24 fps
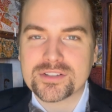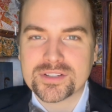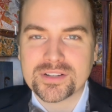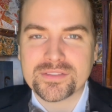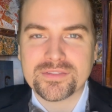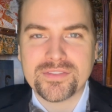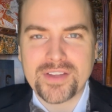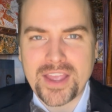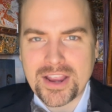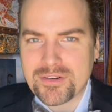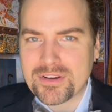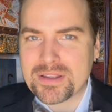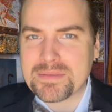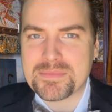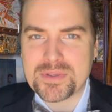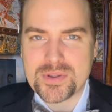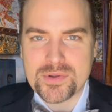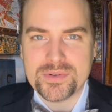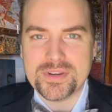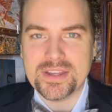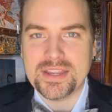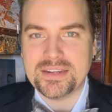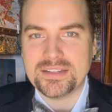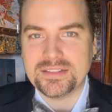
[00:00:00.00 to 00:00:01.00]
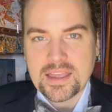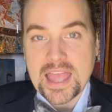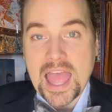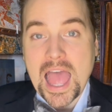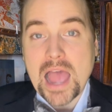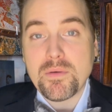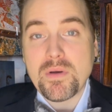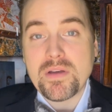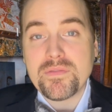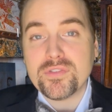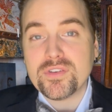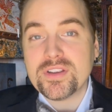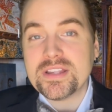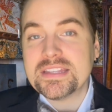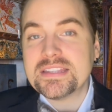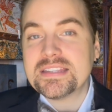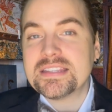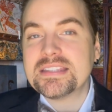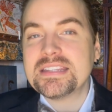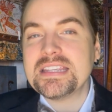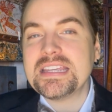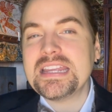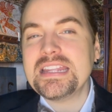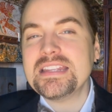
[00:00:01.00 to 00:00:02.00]
are very muted. However, in
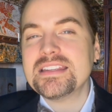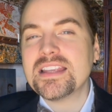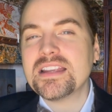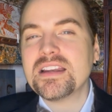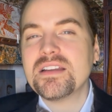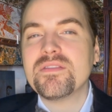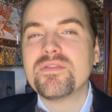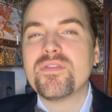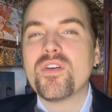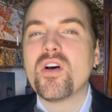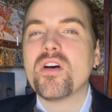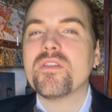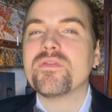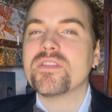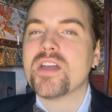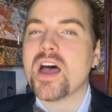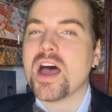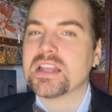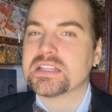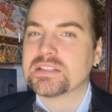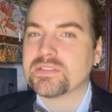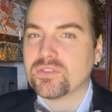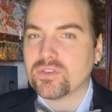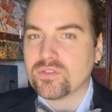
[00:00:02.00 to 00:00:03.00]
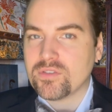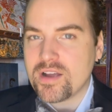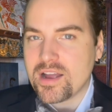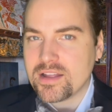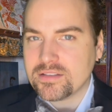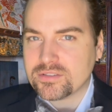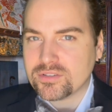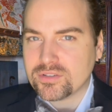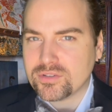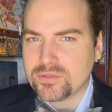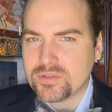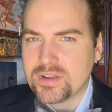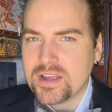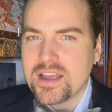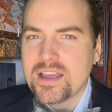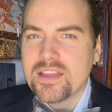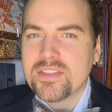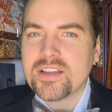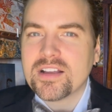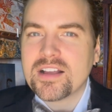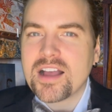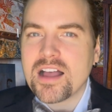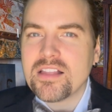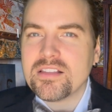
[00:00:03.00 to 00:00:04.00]
scenes that involve Nosferatu,
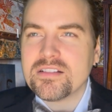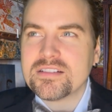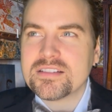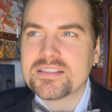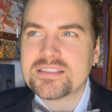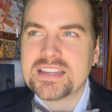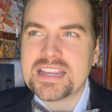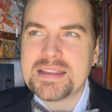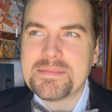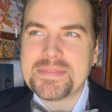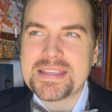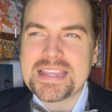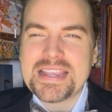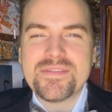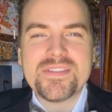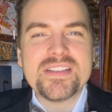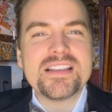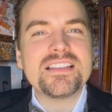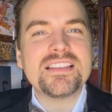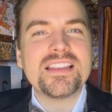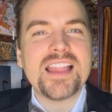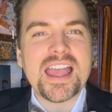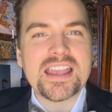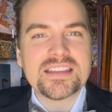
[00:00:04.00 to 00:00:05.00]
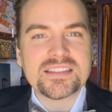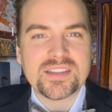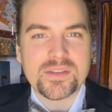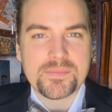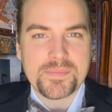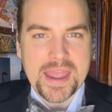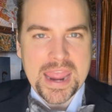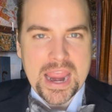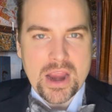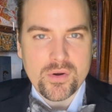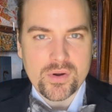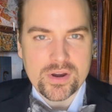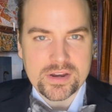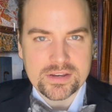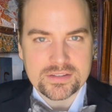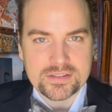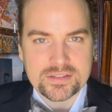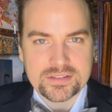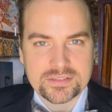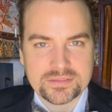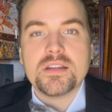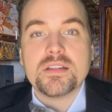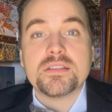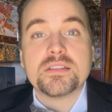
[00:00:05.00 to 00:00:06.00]
the colors seemed even less apparent.
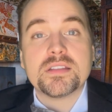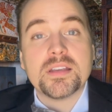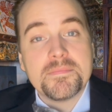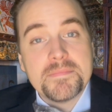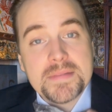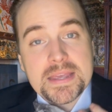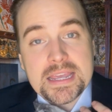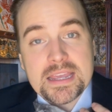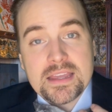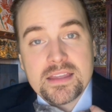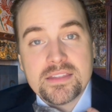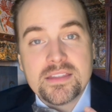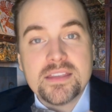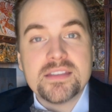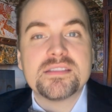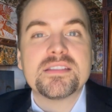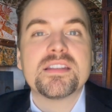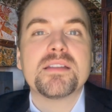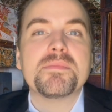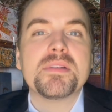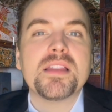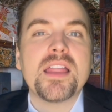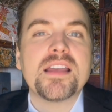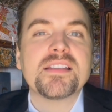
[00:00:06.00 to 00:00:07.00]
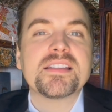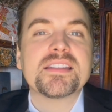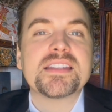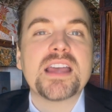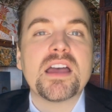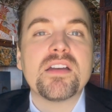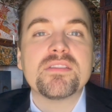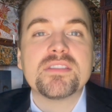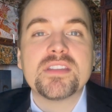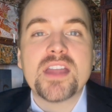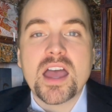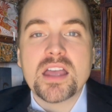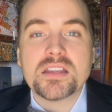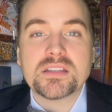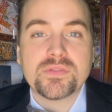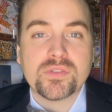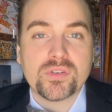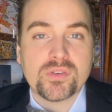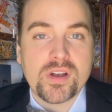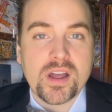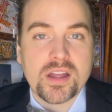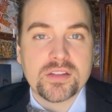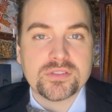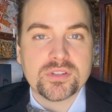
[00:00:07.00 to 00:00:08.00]
To me, this symbolizes how
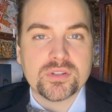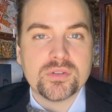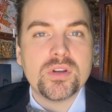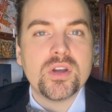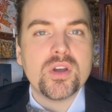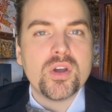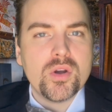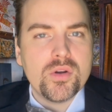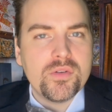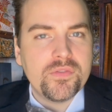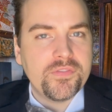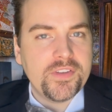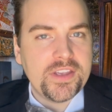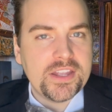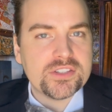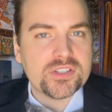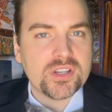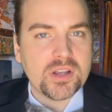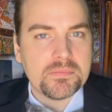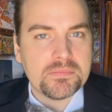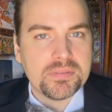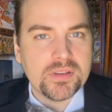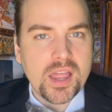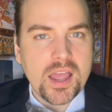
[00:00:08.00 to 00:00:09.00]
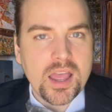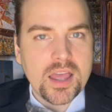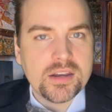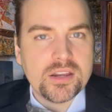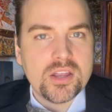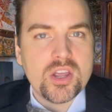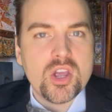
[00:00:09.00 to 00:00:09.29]
Nosferatu, who feeds on blood,